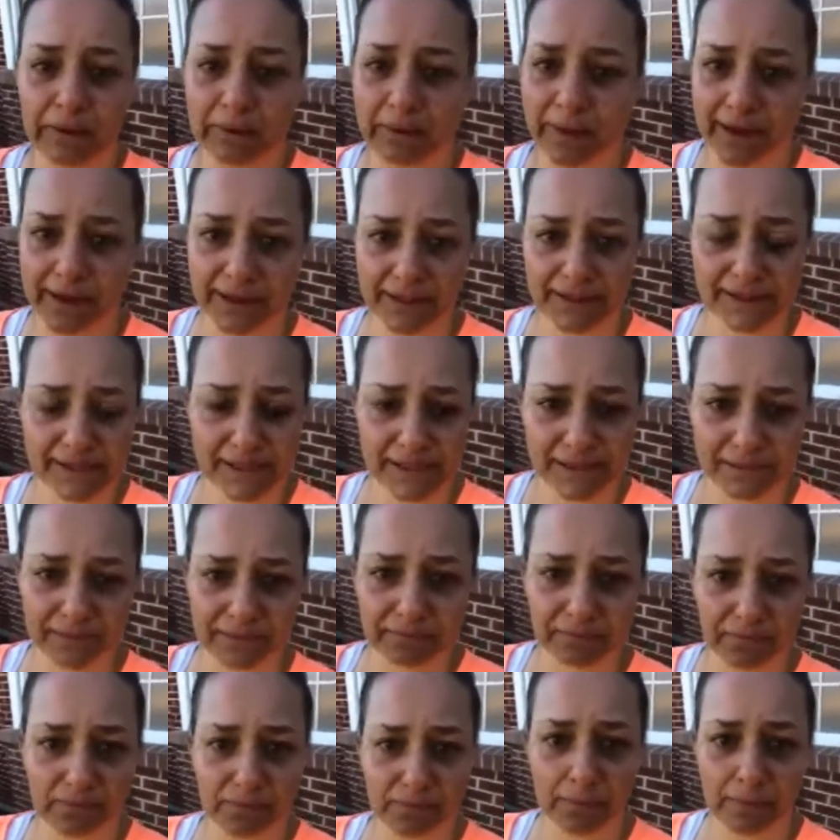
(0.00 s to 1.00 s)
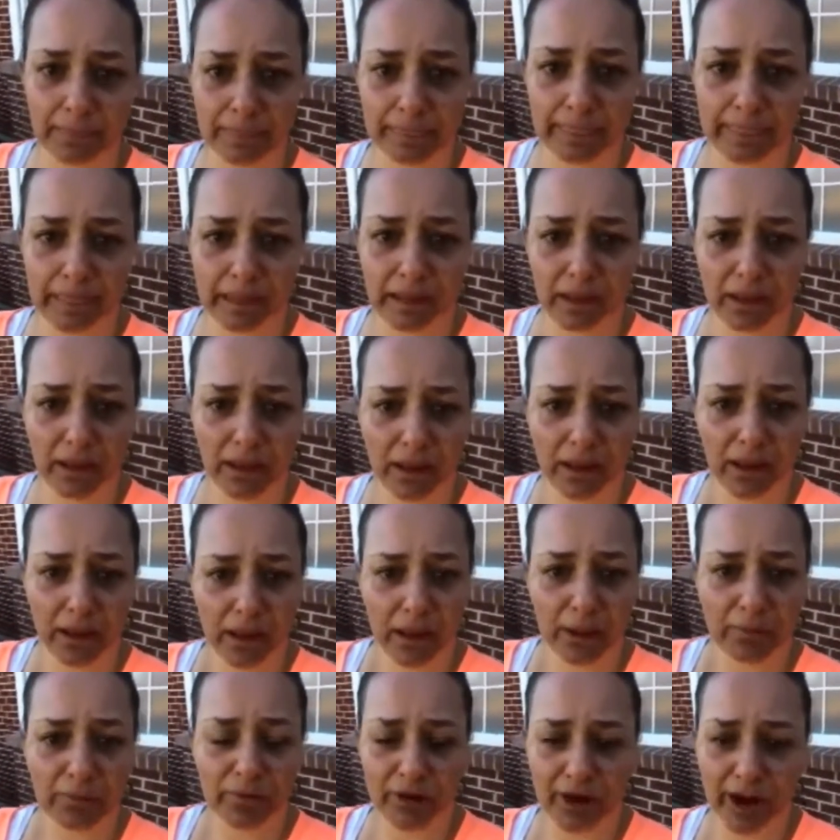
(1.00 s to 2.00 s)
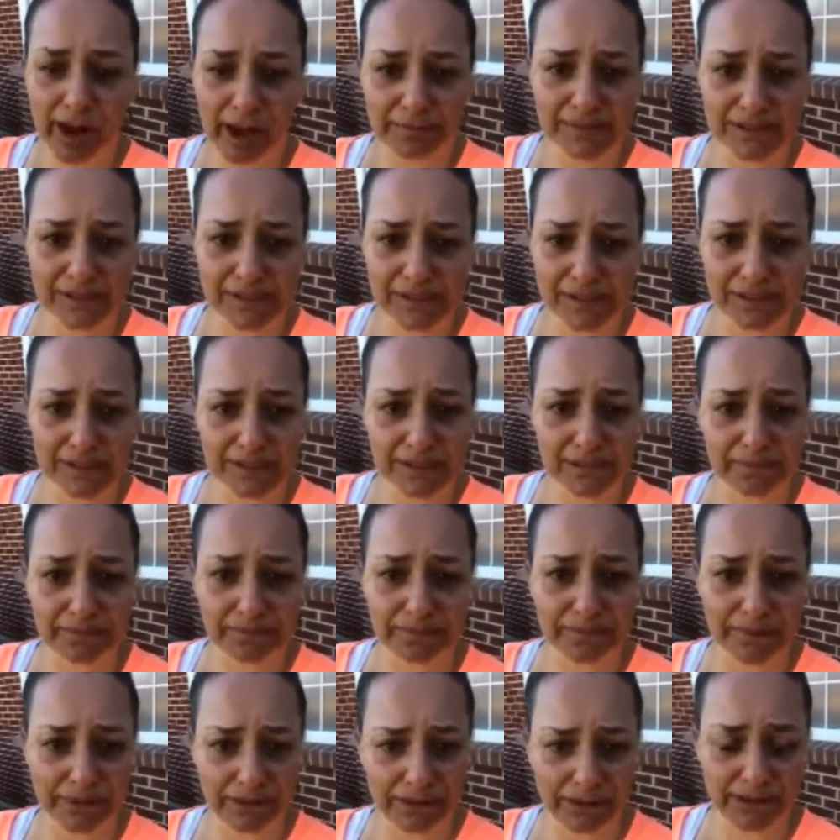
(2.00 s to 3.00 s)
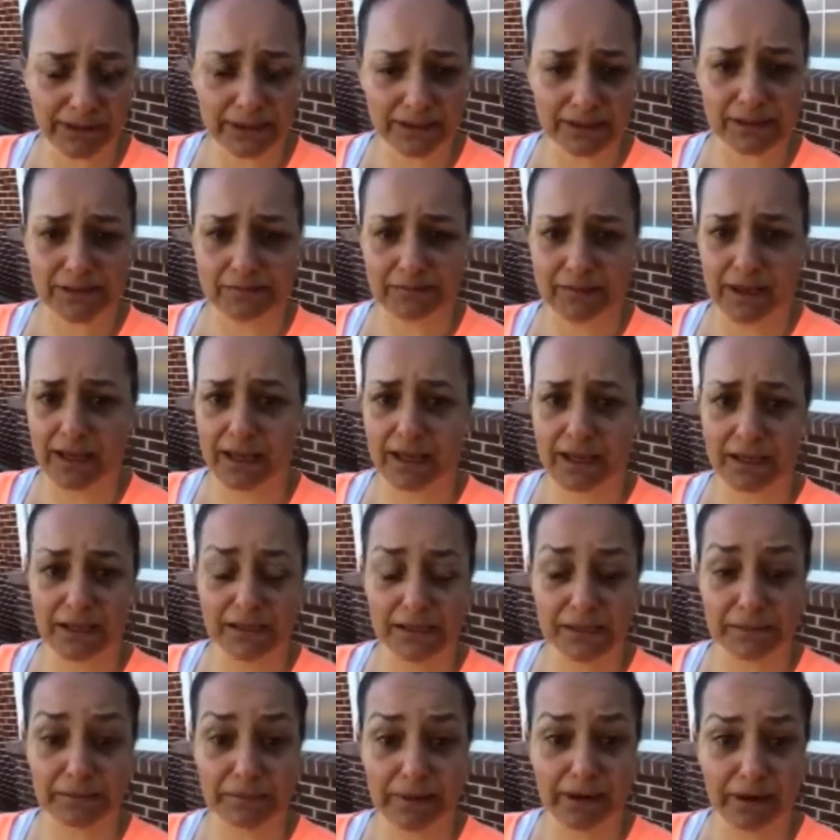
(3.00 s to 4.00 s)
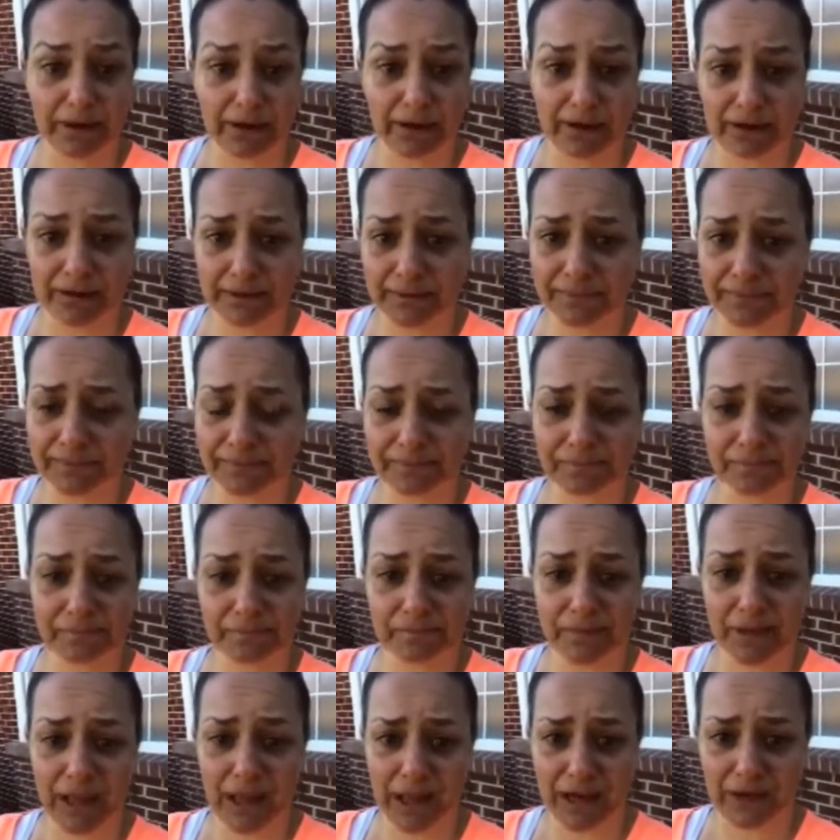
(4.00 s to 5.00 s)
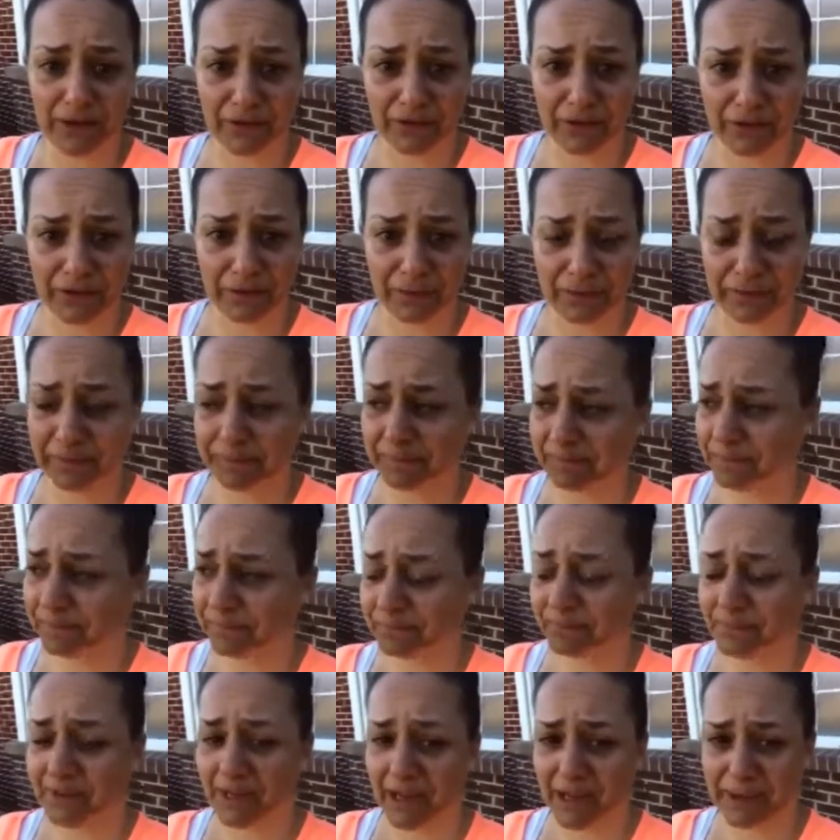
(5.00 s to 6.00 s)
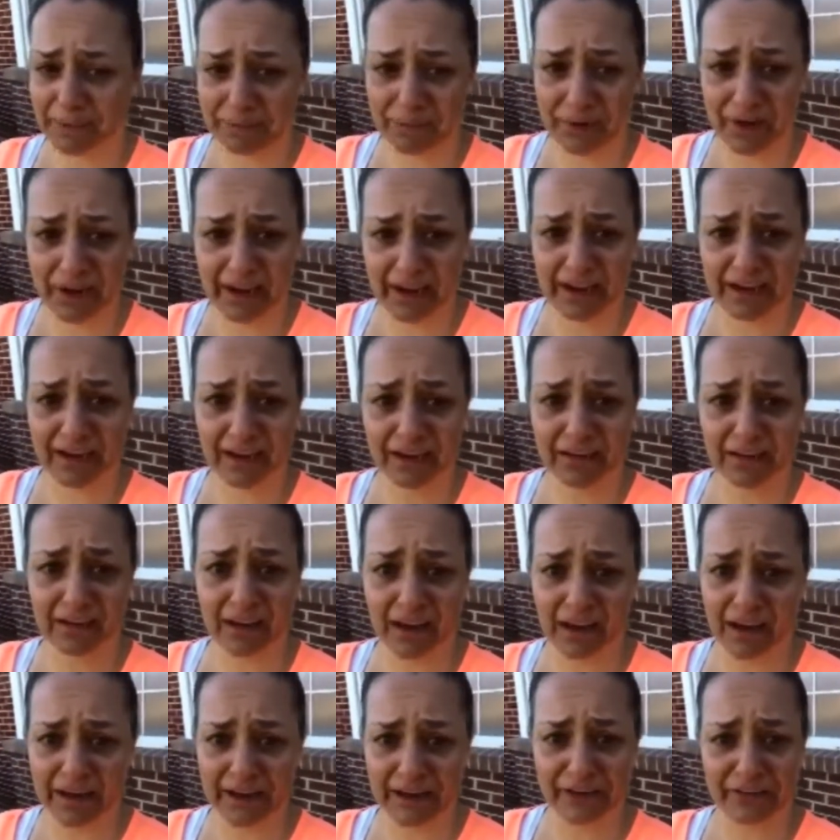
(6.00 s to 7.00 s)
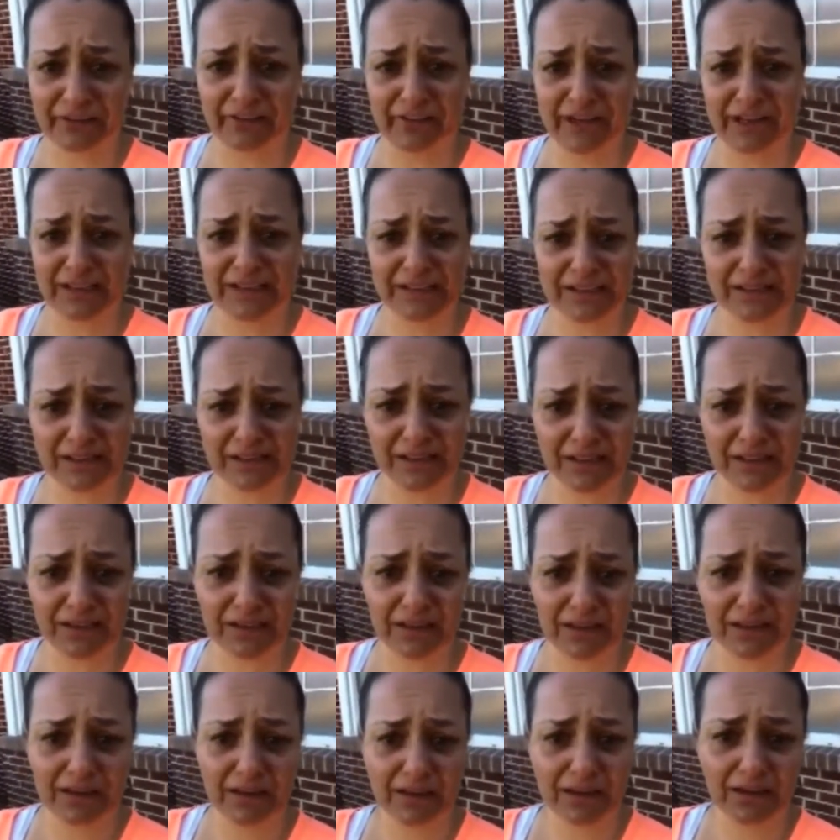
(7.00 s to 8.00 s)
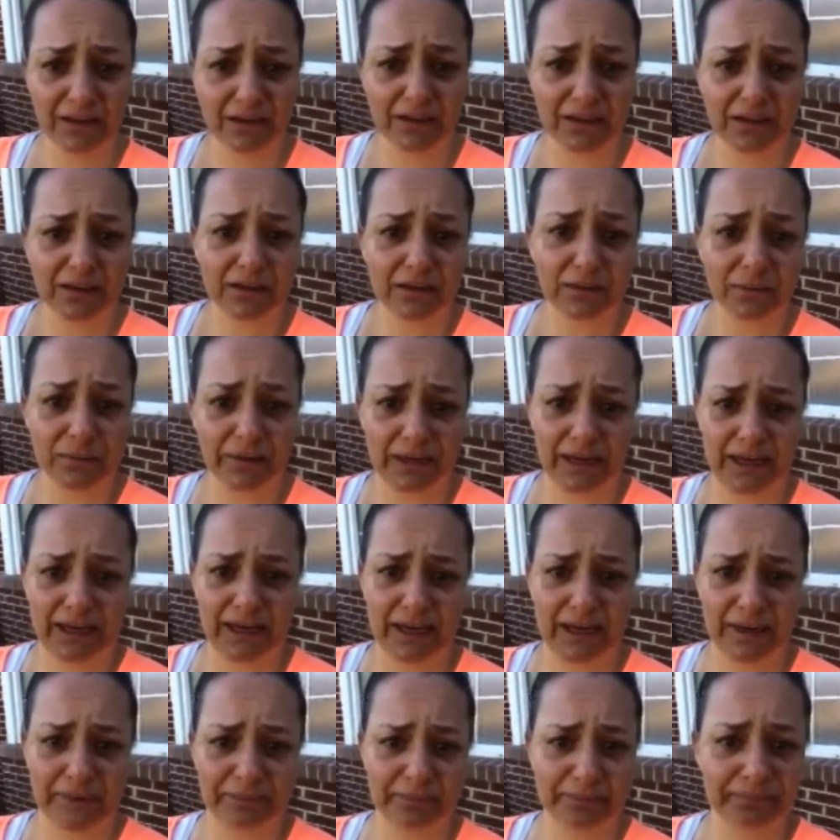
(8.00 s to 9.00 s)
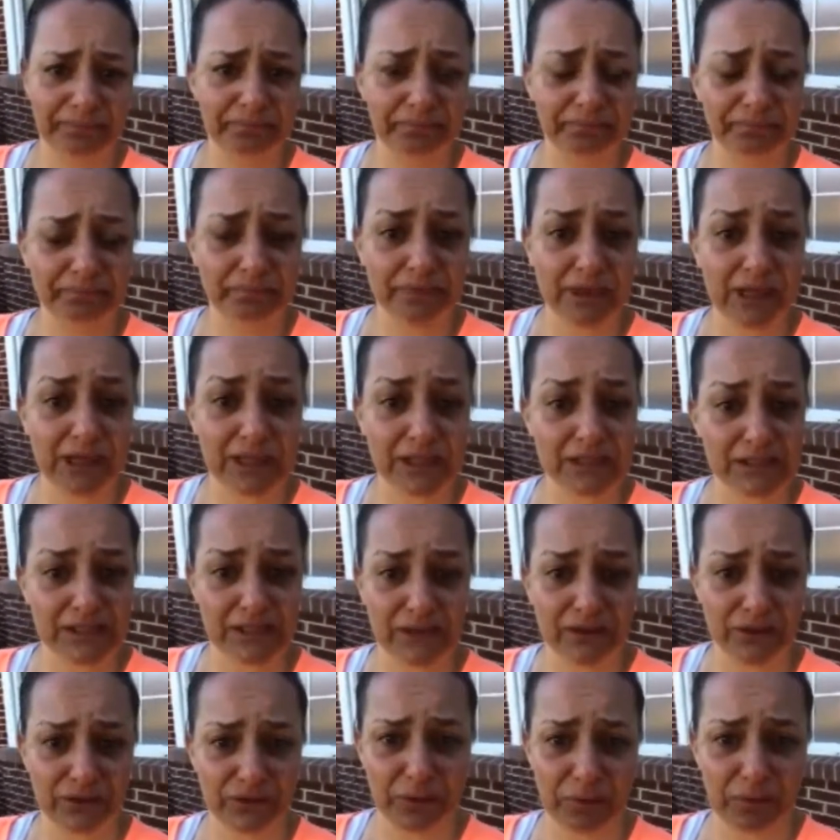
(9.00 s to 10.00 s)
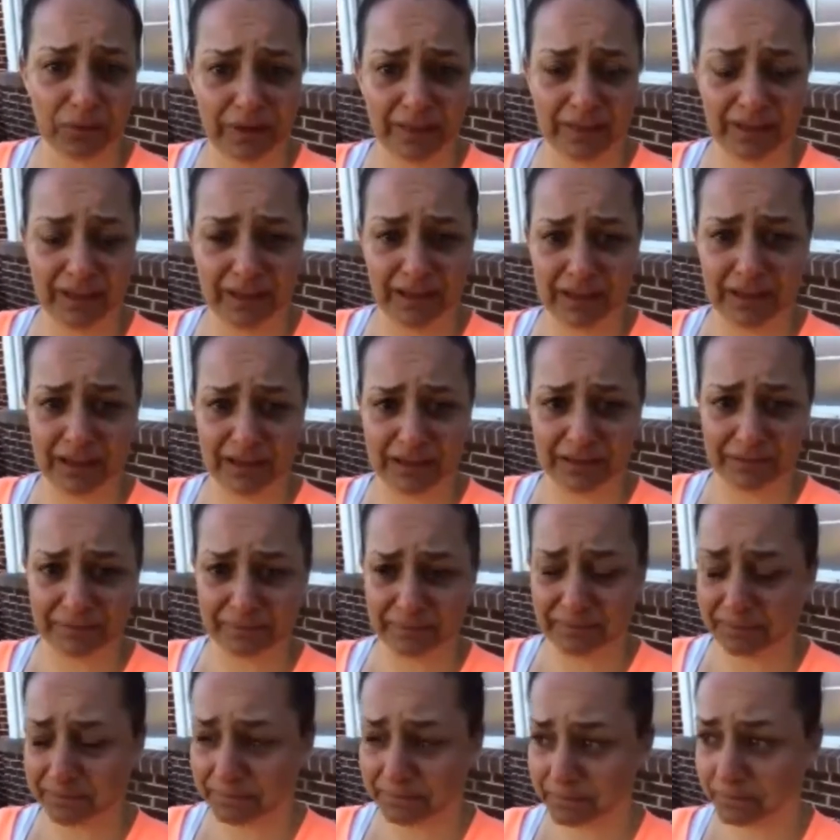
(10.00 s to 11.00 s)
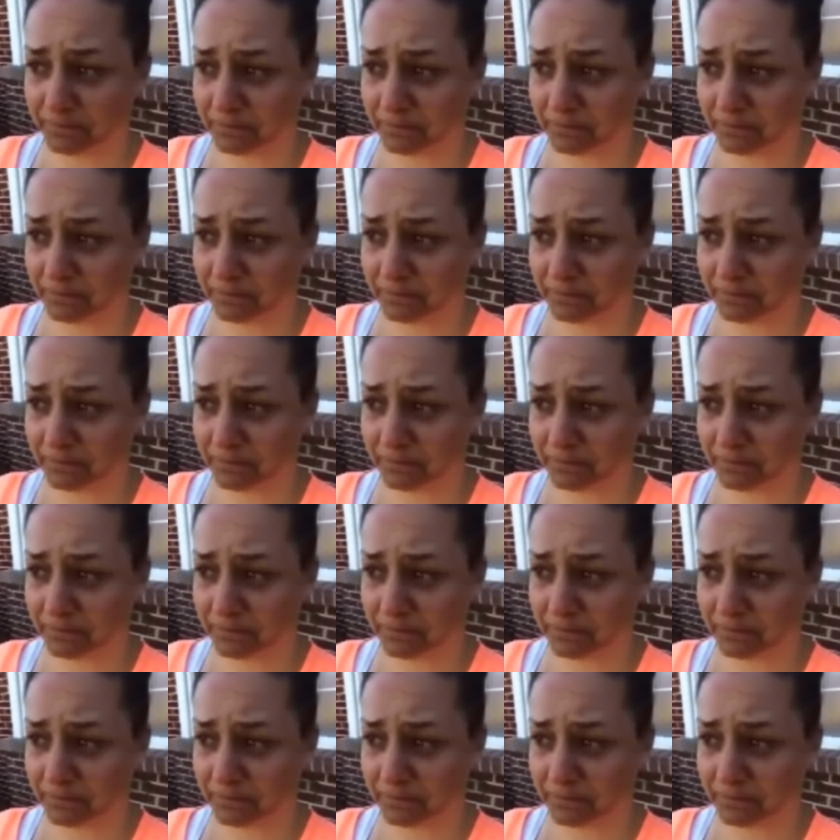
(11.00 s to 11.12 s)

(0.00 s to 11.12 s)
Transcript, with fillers: anyways, perhaps this is building us and making us better. I don't know. I pray God intervenes. We need him. He's the only one that can